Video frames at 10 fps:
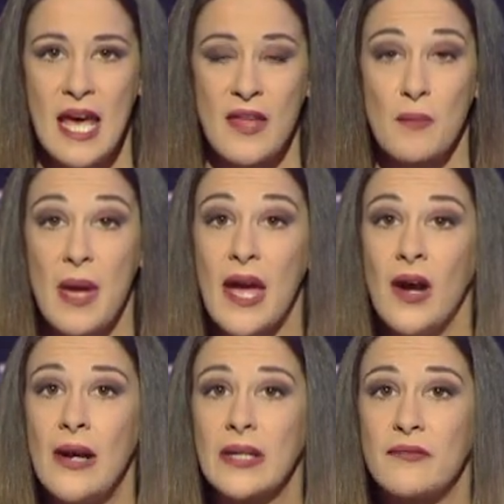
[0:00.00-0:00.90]
The mayor,
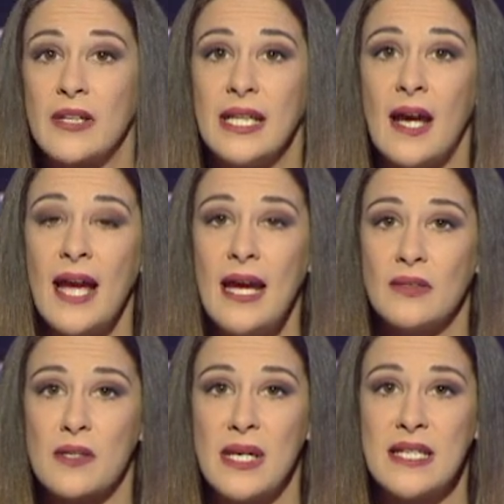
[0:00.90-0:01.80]
Erion Veliaj,
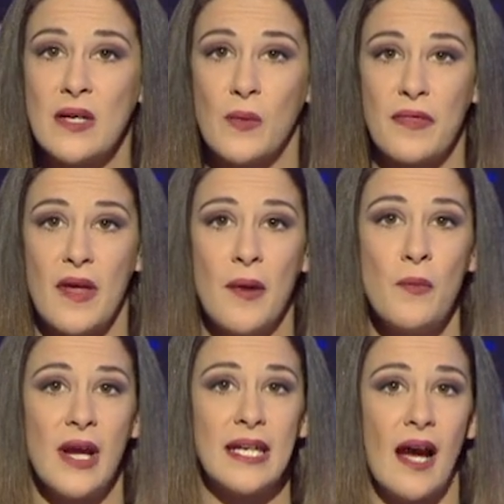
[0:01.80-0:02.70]
held a meeting with them
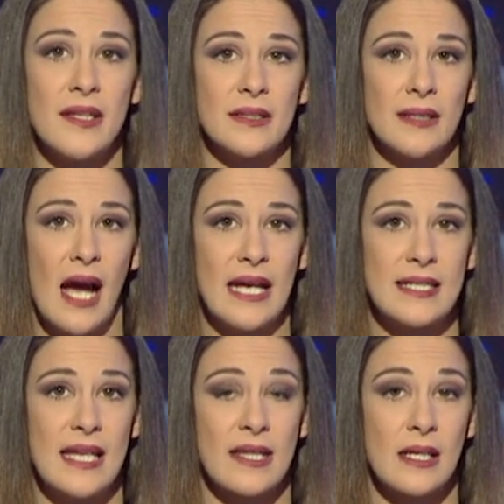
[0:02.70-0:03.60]
where he underlined
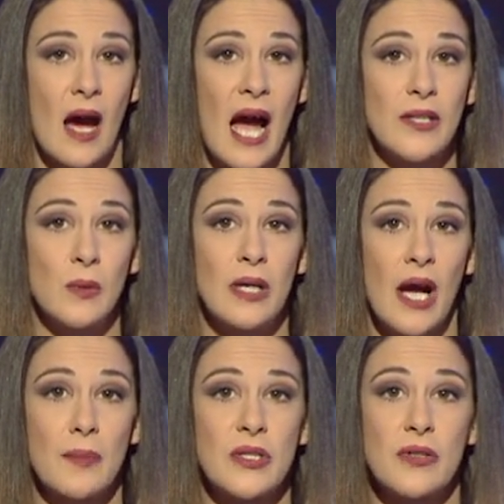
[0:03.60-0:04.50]
that the guide will
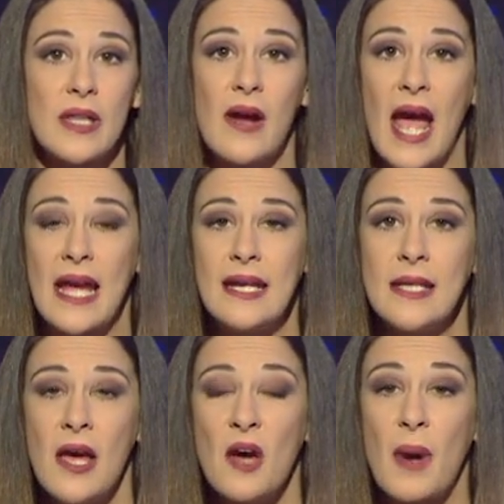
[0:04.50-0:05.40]
come to their aid
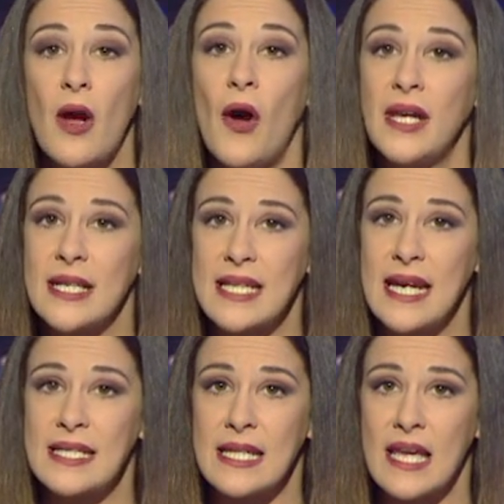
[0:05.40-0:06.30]
by
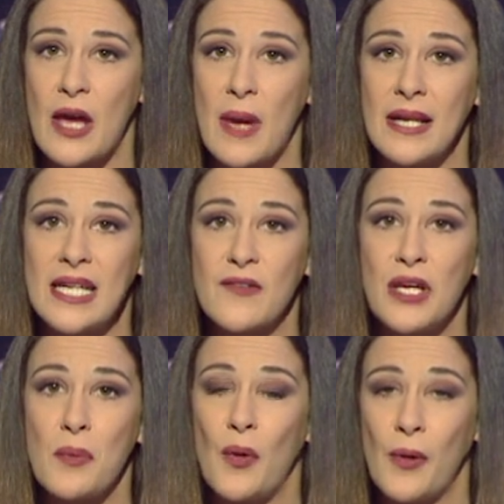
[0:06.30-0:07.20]
orientating them and
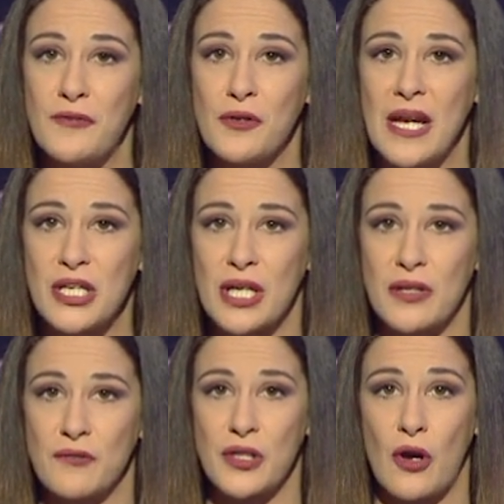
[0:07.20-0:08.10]
giving more information
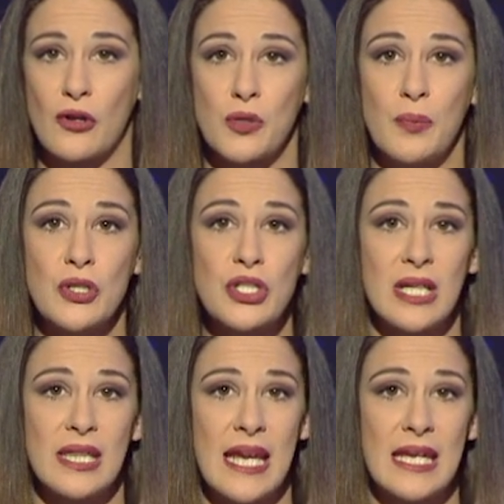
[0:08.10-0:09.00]

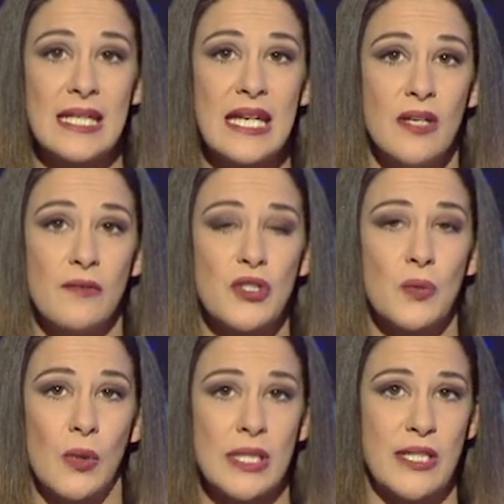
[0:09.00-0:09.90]
contribution they can give
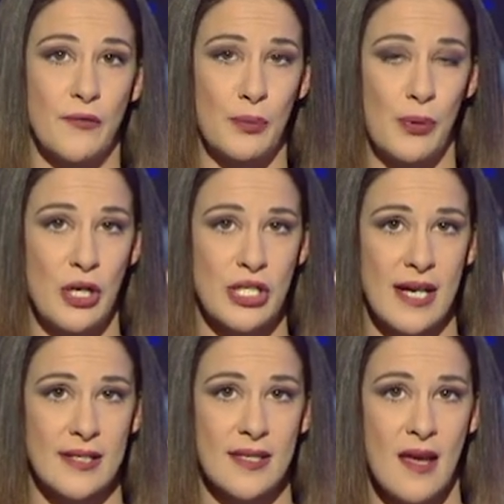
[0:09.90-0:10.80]
towards different
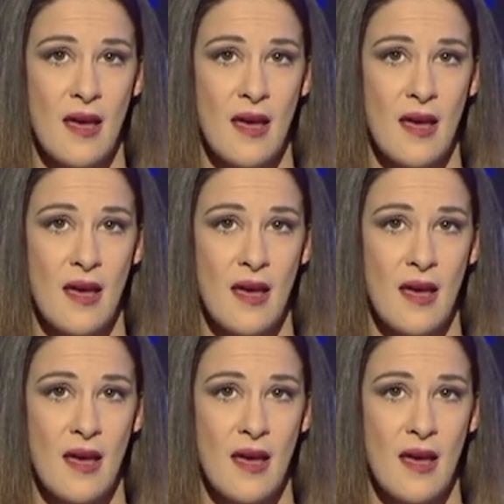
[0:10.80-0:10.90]
projects.